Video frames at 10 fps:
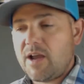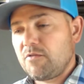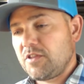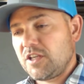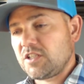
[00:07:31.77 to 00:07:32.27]

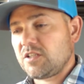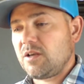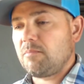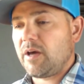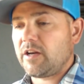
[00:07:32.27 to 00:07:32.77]
everything's
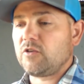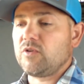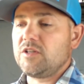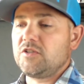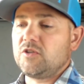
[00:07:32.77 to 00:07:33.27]
been
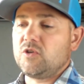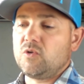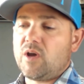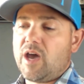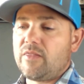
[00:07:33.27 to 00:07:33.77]
agreed
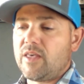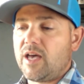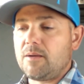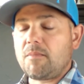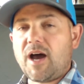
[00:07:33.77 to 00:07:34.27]
to, and
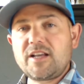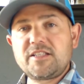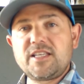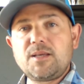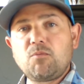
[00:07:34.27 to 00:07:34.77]
then my
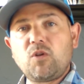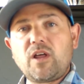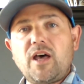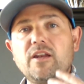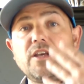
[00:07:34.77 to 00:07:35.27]
team will
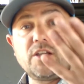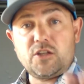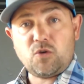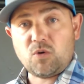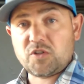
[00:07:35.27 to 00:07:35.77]
let
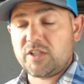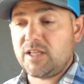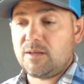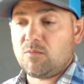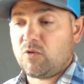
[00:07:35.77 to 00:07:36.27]
your
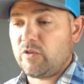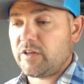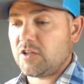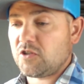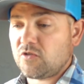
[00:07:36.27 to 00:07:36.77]
team or the
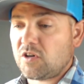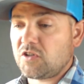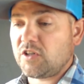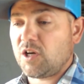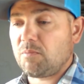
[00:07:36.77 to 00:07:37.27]

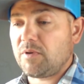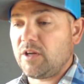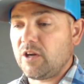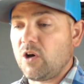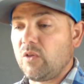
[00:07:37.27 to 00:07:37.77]
construction
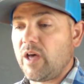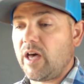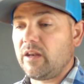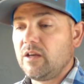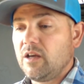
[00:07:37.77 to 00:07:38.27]
company know
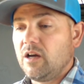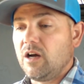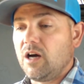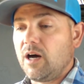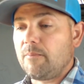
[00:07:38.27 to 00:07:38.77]
that
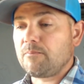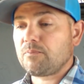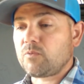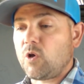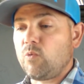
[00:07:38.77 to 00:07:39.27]

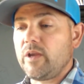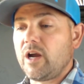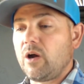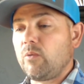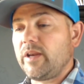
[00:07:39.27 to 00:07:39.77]

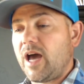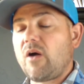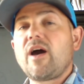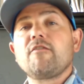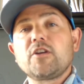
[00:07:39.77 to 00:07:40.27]
we now
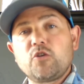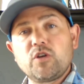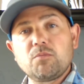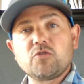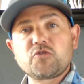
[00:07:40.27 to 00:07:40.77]
have an
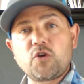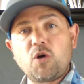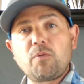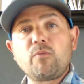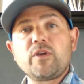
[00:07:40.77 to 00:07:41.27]
agreeable
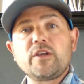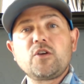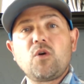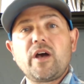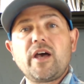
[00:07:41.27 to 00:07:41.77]
scope and we can
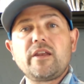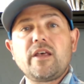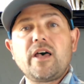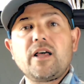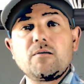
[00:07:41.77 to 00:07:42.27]
go ahead
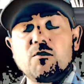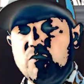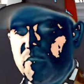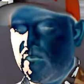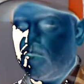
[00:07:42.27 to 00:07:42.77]
and
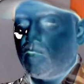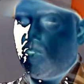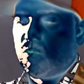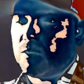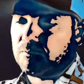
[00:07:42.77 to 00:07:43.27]
move things
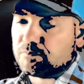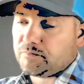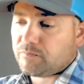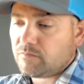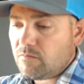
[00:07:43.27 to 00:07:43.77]
forward.
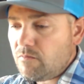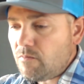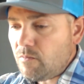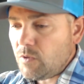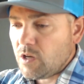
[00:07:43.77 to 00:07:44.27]

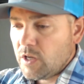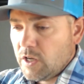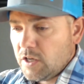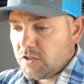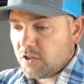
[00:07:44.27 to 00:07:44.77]

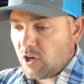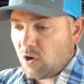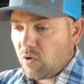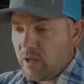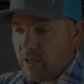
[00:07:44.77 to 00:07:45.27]
So